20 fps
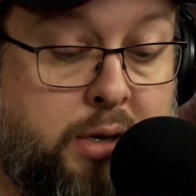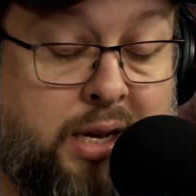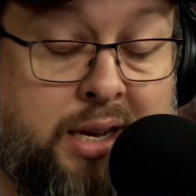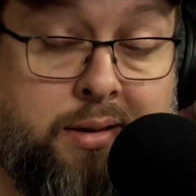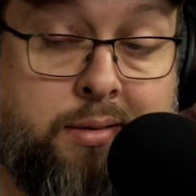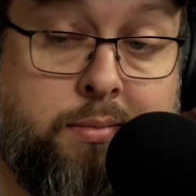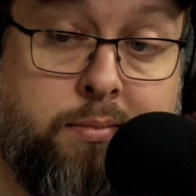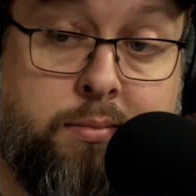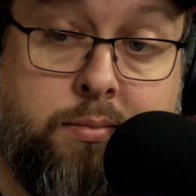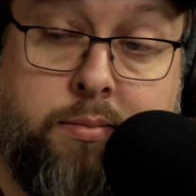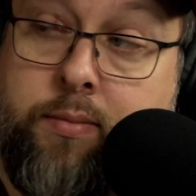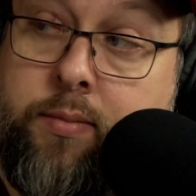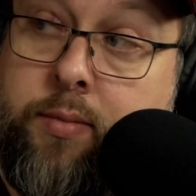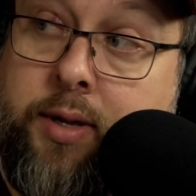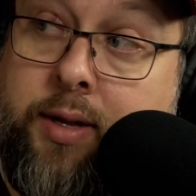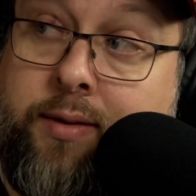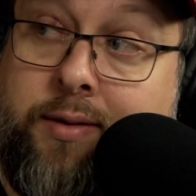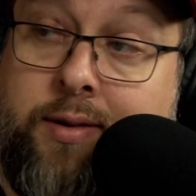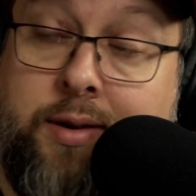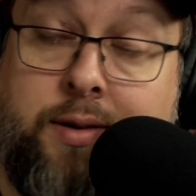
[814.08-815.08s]
yeah,
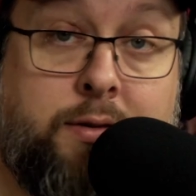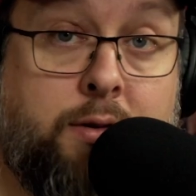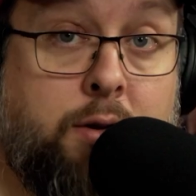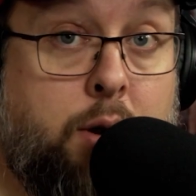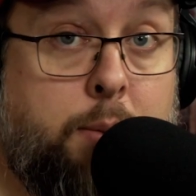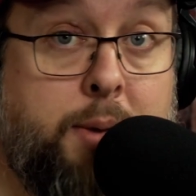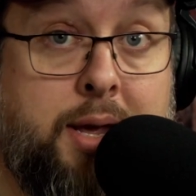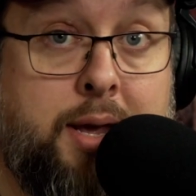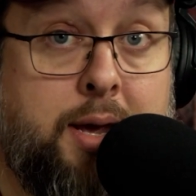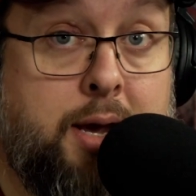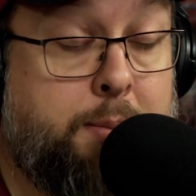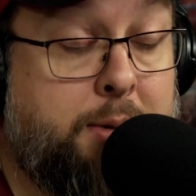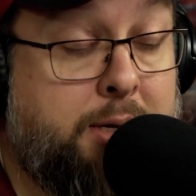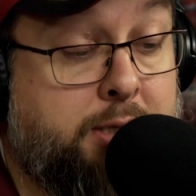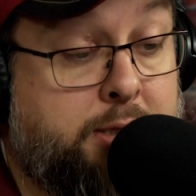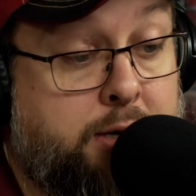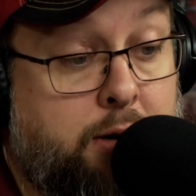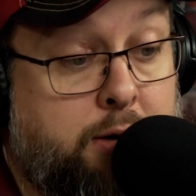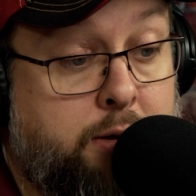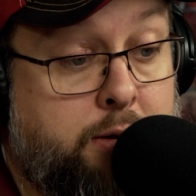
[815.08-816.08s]
that's it. So I'm going to
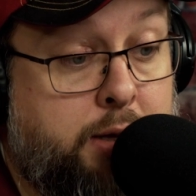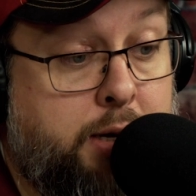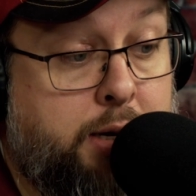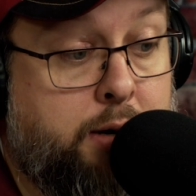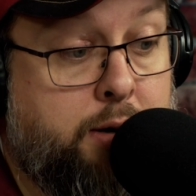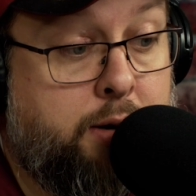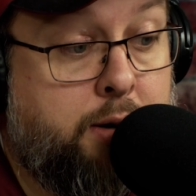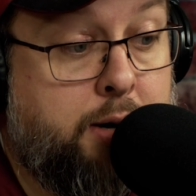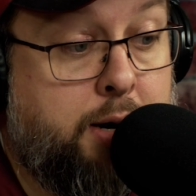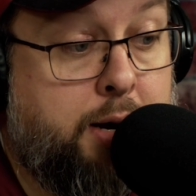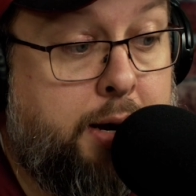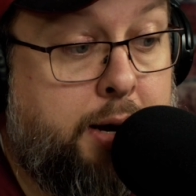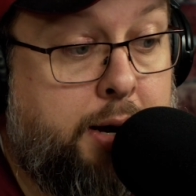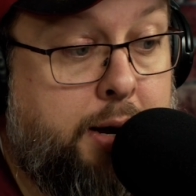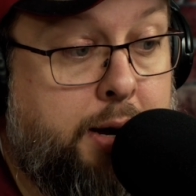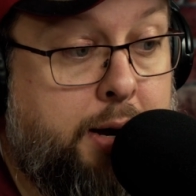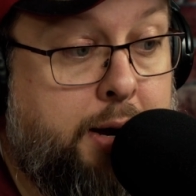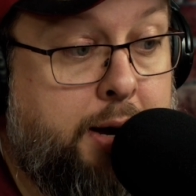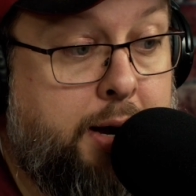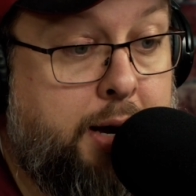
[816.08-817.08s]
start there.
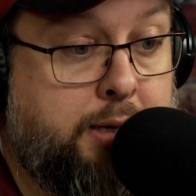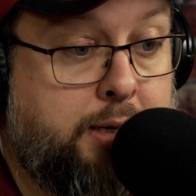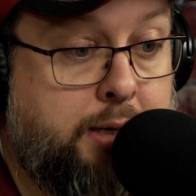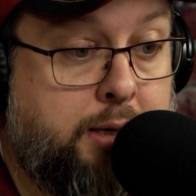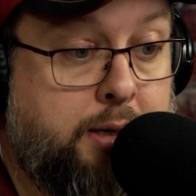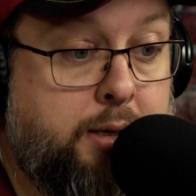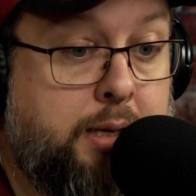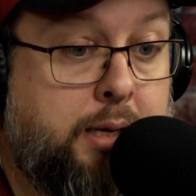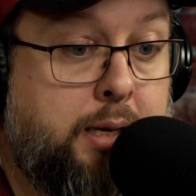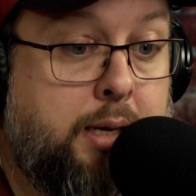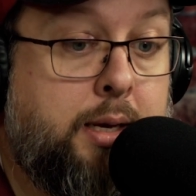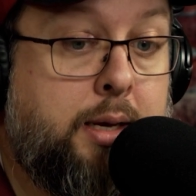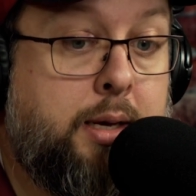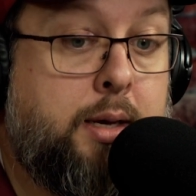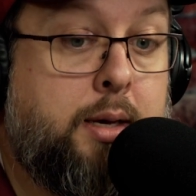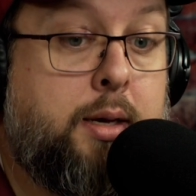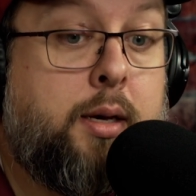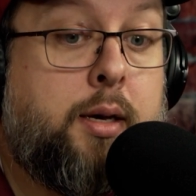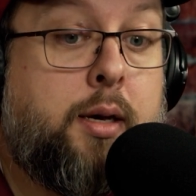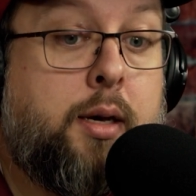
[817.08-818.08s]
I did
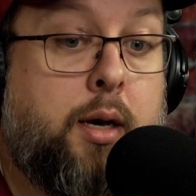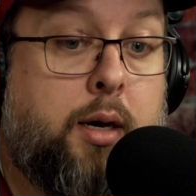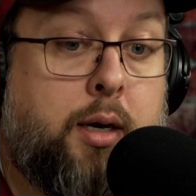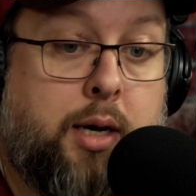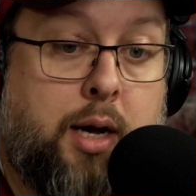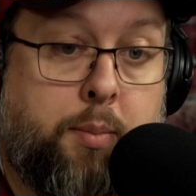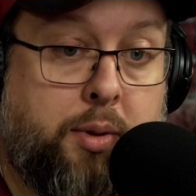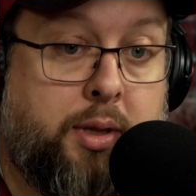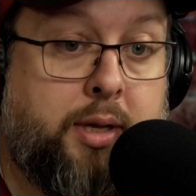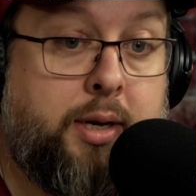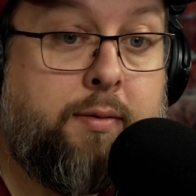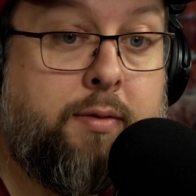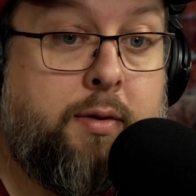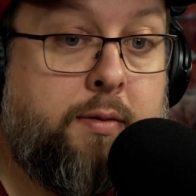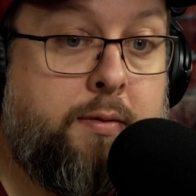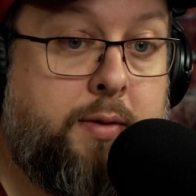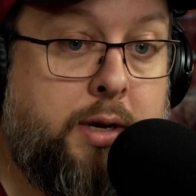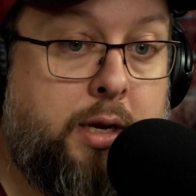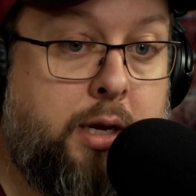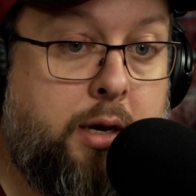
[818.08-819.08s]
a couple of
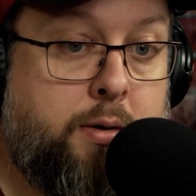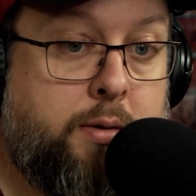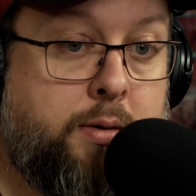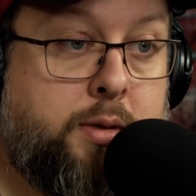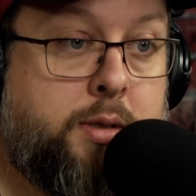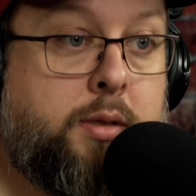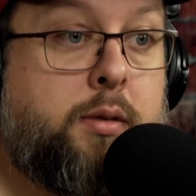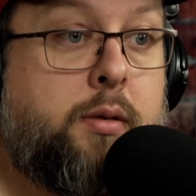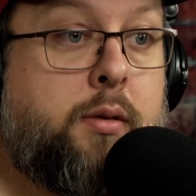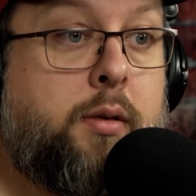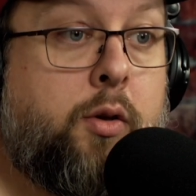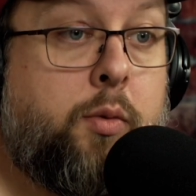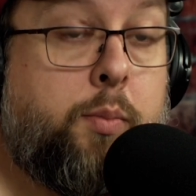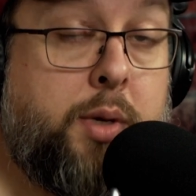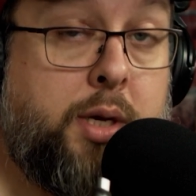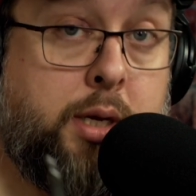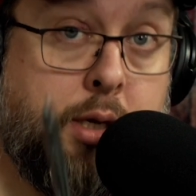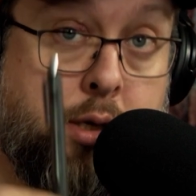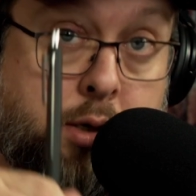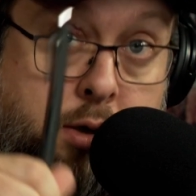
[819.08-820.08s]
different videos. There'll
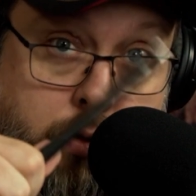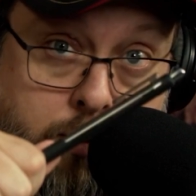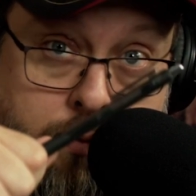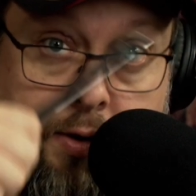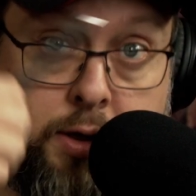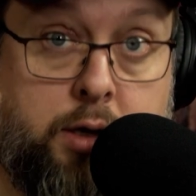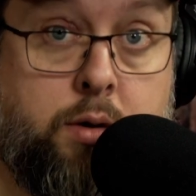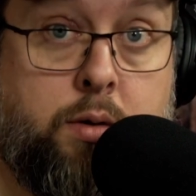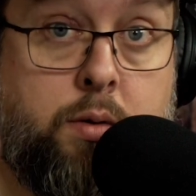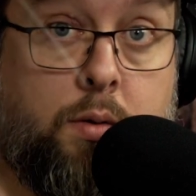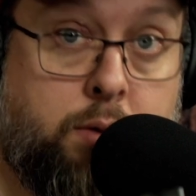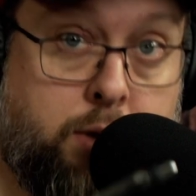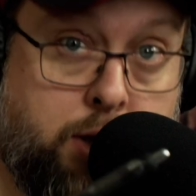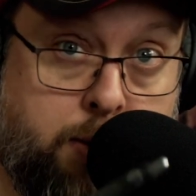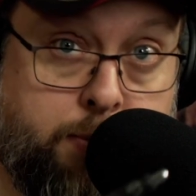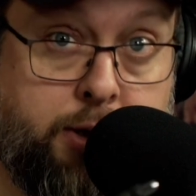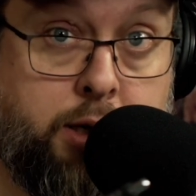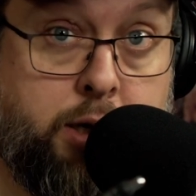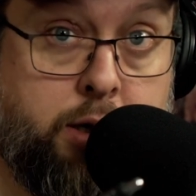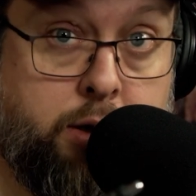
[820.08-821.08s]
be a new video
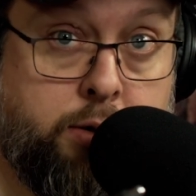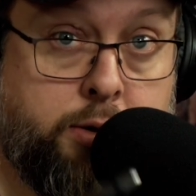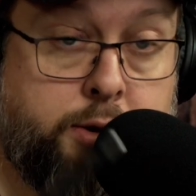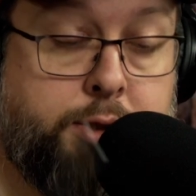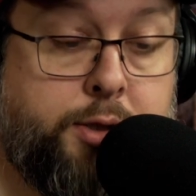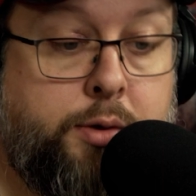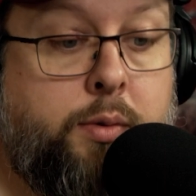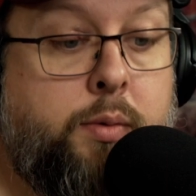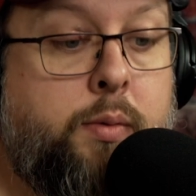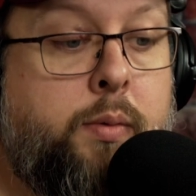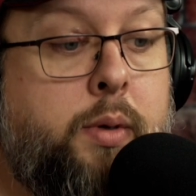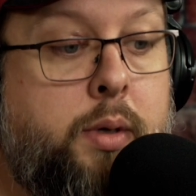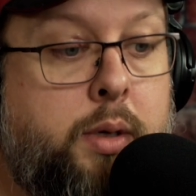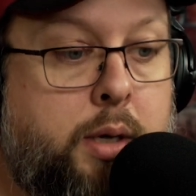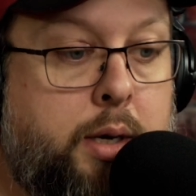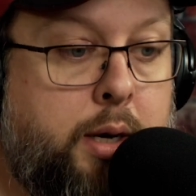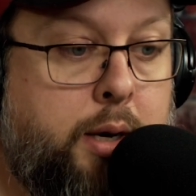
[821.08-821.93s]
coming here soon.